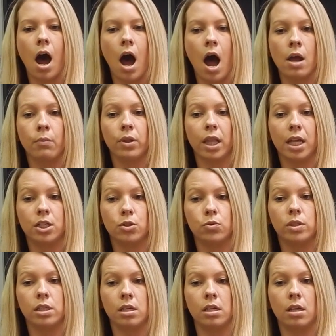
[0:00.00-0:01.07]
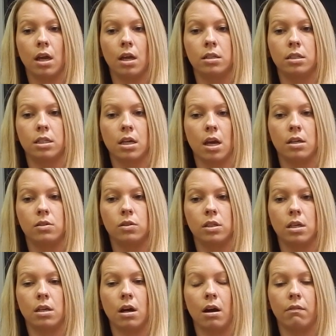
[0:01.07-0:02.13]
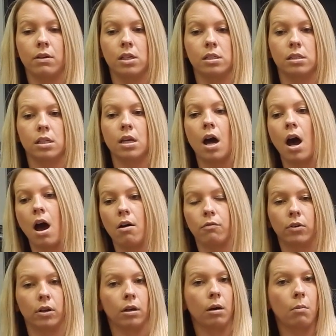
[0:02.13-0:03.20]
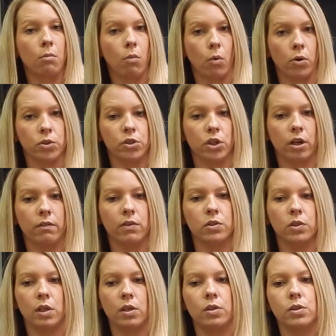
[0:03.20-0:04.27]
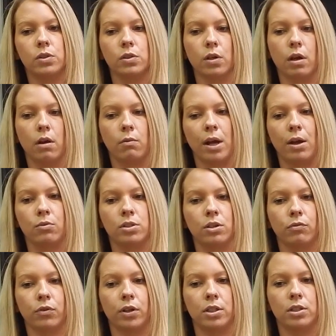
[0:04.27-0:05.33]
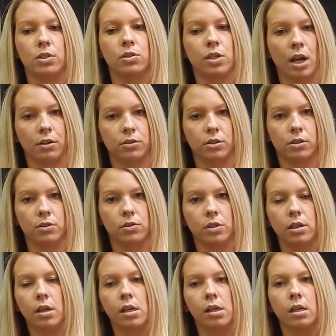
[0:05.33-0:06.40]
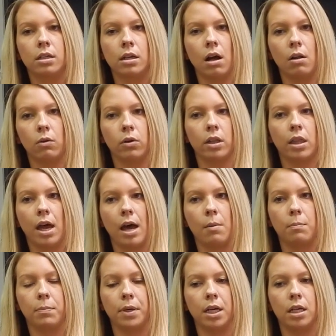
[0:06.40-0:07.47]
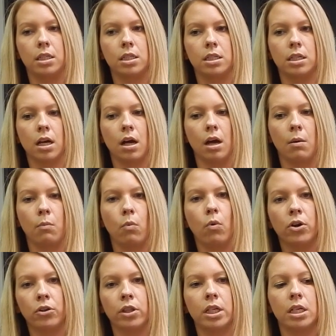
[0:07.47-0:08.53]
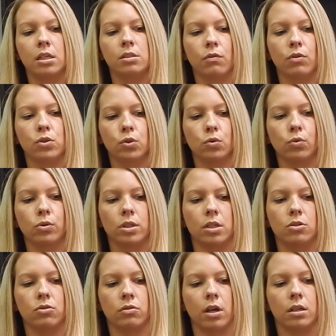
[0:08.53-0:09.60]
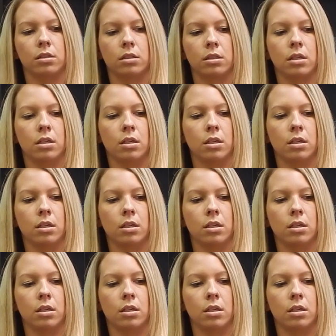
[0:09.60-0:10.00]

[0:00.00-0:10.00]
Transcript: I would like to see NTIEC obviously offer more services around different sectors not only that, but um, what are the needs of the school district?